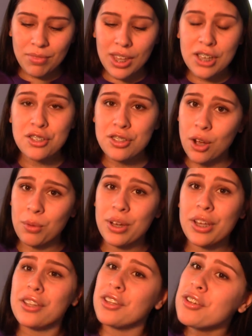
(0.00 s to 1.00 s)
So
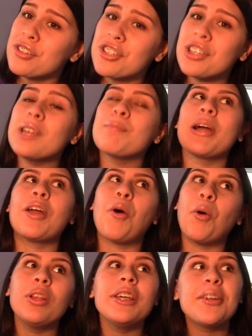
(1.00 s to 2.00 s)
usually my
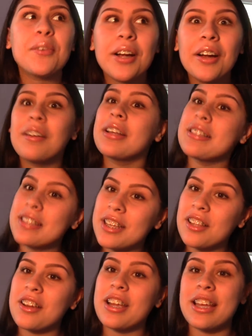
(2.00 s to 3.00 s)
holy grail
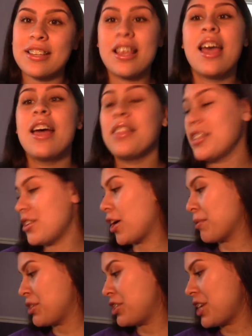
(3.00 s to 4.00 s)
concealer is the
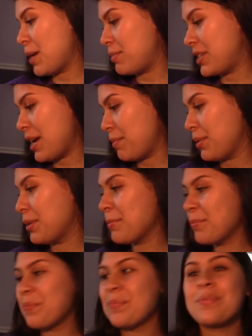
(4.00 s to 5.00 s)
Tarte Shape Tape,
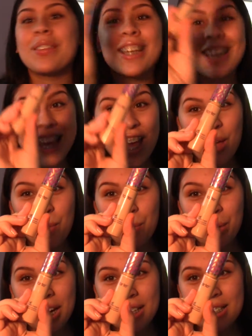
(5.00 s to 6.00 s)

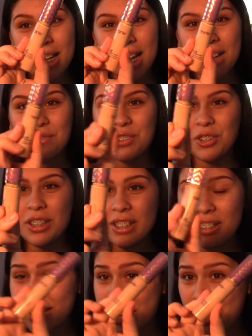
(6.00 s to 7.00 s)
but if you
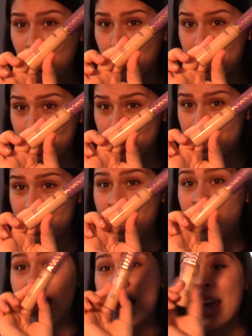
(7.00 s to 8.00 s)
can tell, maybe
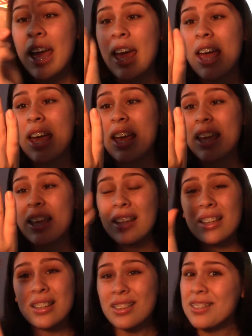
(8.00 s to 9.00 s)

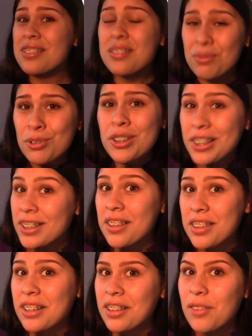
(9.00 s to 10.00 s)
there's really
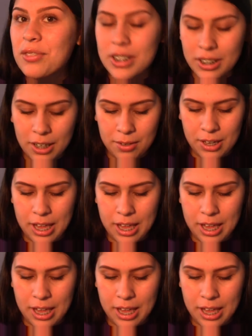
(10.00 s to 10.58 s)
nothing left in it.